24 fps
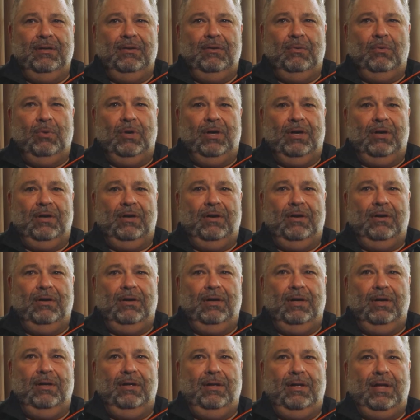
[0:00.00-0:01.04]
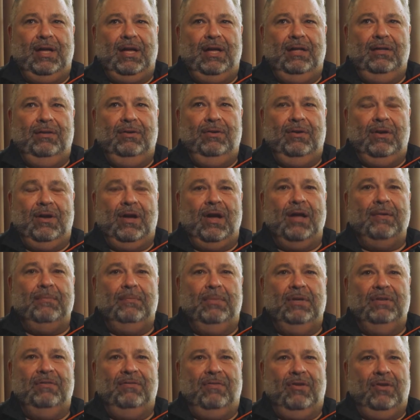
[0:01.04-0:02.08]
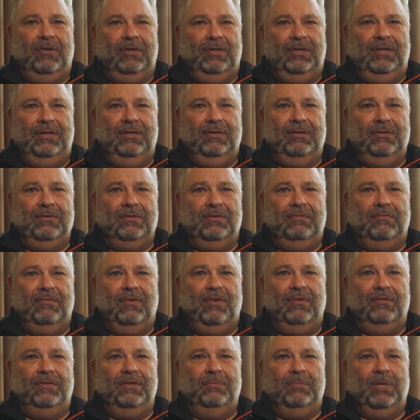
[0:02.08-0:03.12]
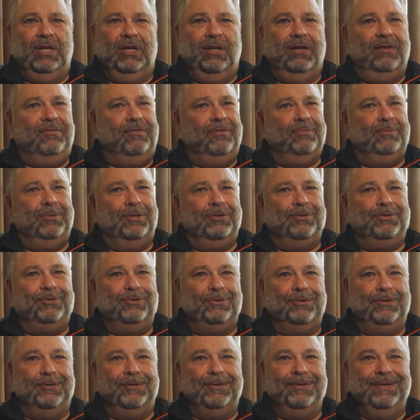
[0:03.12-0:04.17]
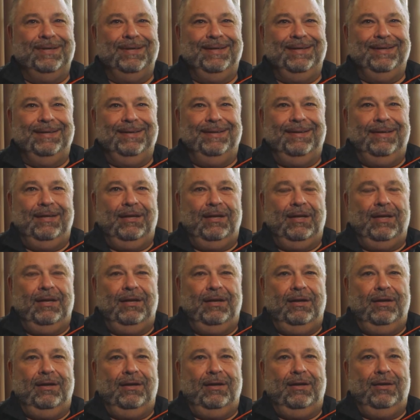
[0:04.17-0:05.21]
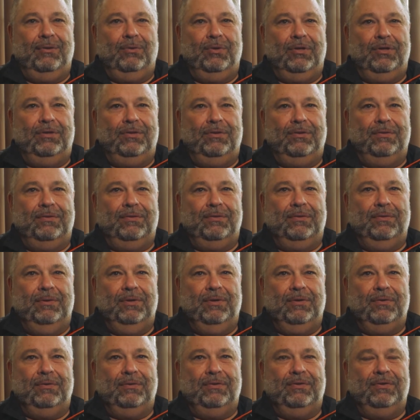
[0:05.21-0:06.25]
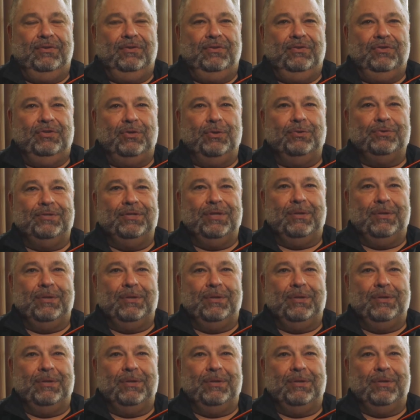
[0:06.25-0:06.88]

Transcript: where had there not been volunteers involved in my life, I'm not sure I would have, chosen